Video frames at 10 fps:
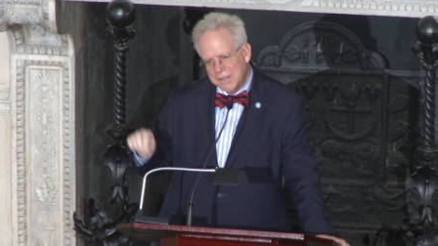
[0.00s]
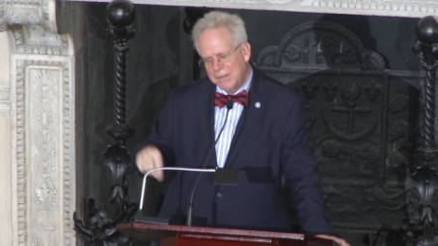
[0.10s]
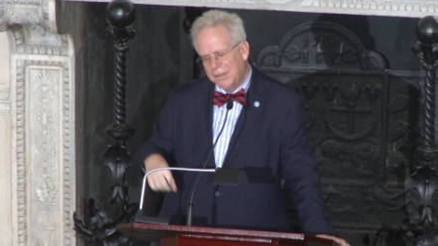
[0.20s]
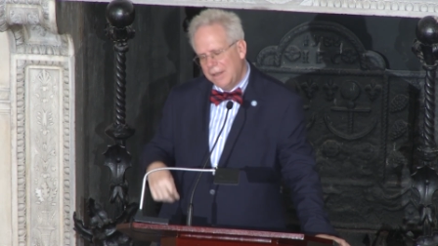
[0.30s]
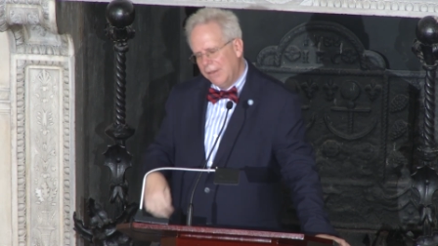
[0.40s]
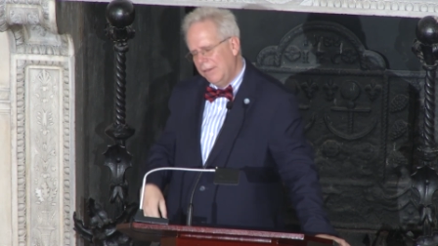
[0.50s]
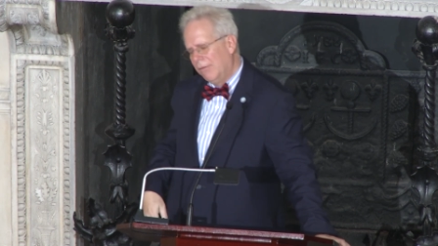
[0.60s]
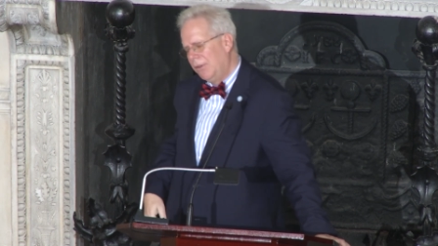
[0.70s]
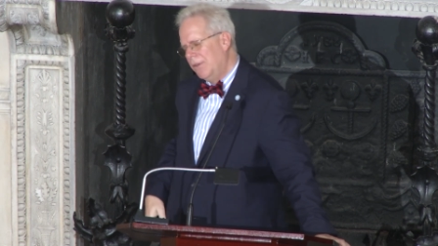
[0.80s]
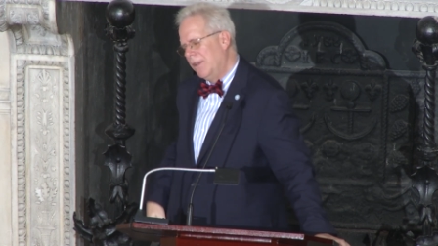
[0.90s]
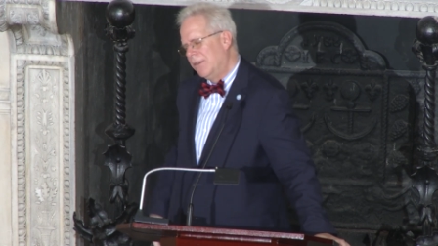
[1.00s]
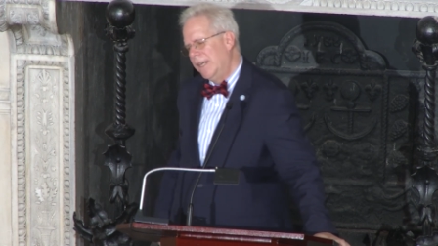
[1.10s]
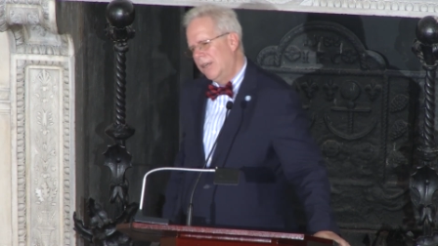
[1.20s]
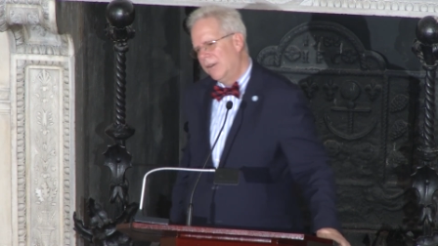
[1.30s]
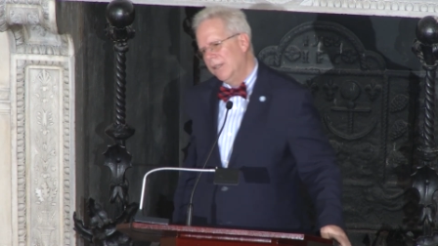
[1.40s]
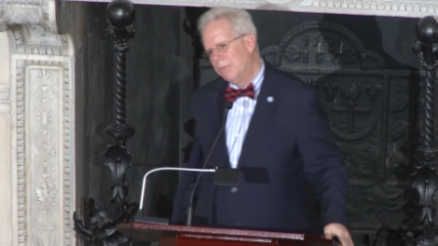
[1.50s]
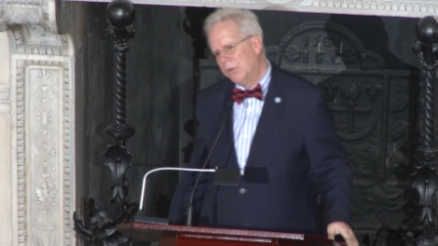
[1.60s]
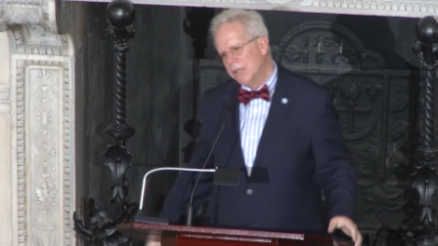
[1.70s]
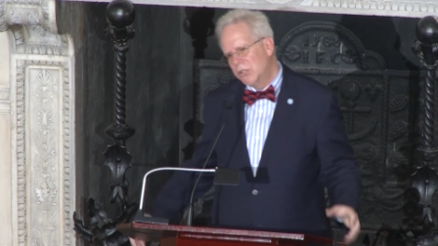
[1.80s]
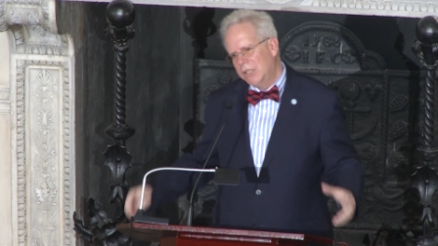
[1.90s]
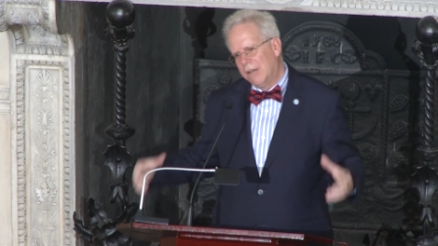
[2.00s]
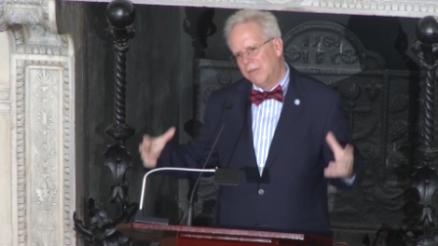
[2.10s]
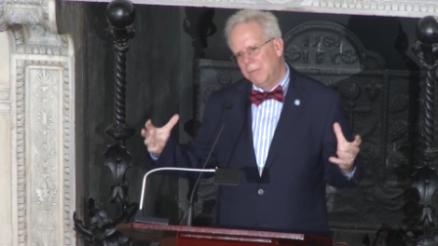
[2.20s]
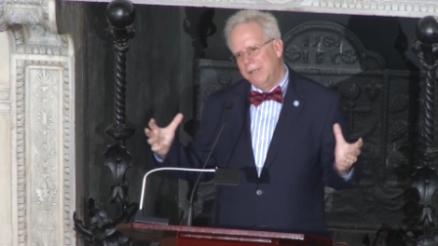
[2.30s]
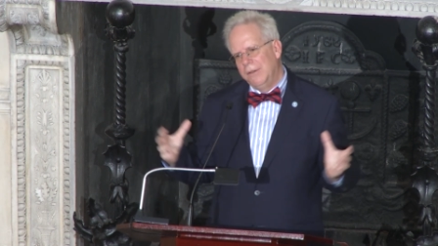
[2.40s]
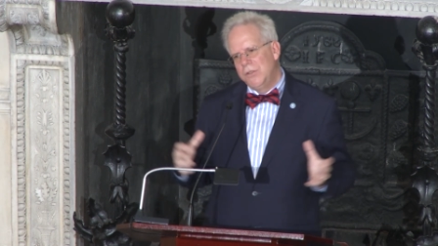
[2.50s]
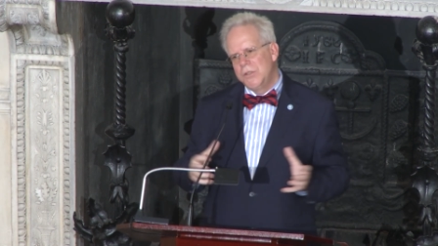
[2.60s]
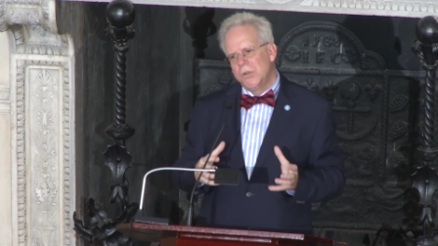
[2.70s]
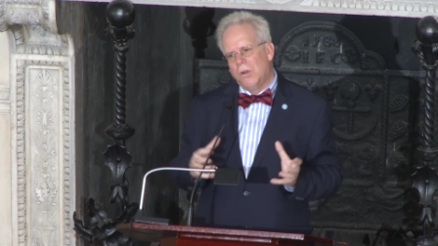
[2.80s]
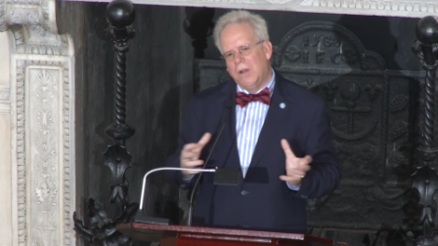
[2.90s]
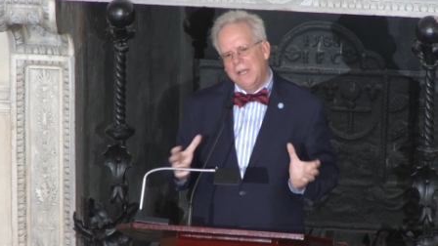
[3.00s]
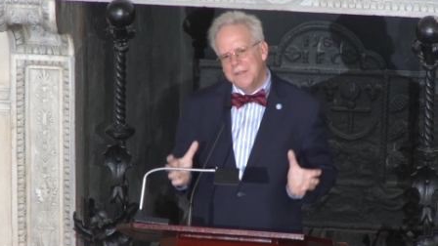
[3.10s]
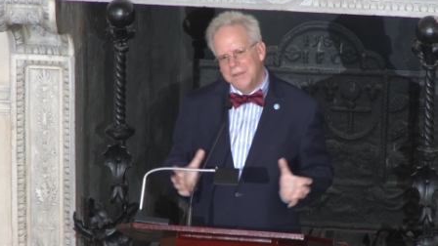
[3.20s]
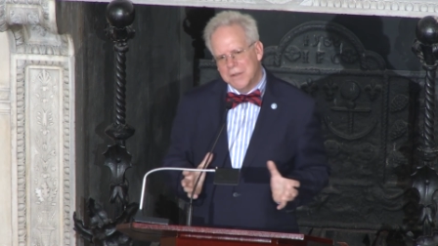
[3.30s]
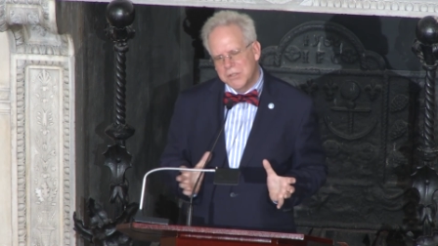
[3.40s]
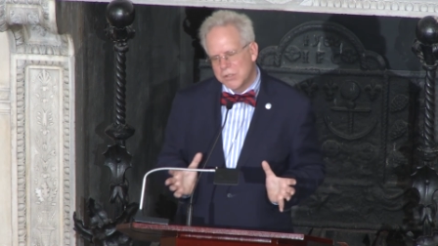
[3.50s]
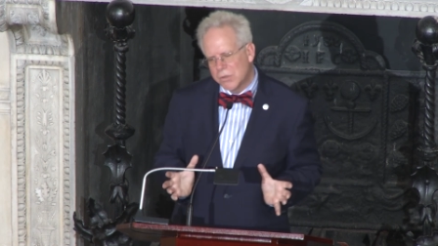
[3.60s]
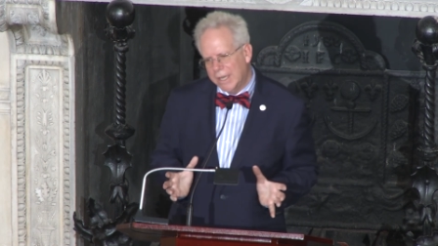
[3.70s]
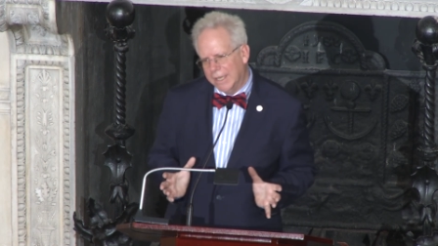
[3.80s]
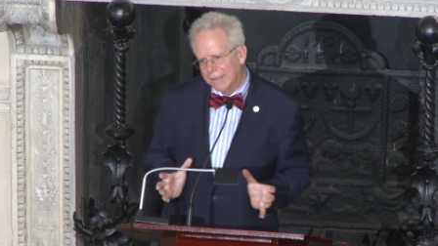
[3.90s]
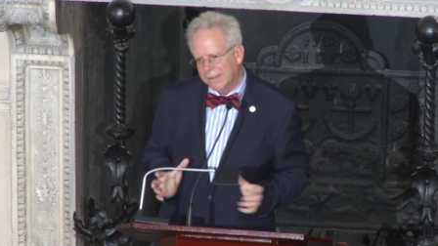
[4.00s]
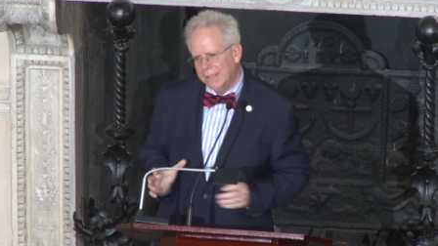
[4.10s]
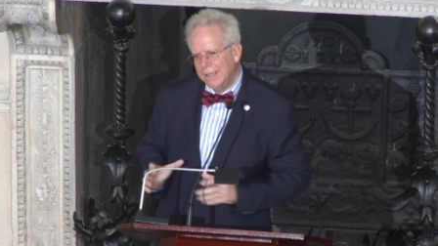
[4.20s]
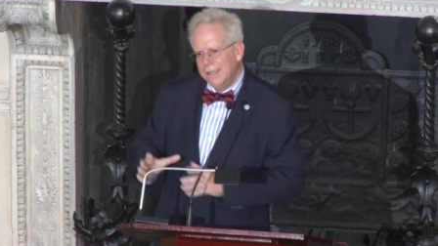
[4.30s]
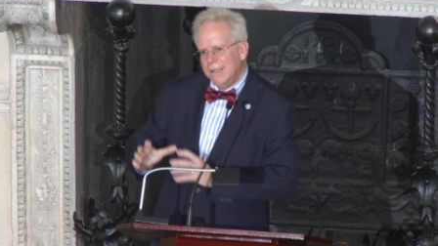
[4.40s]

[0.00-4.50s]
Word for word: and this was another area the British government saw as their strength, that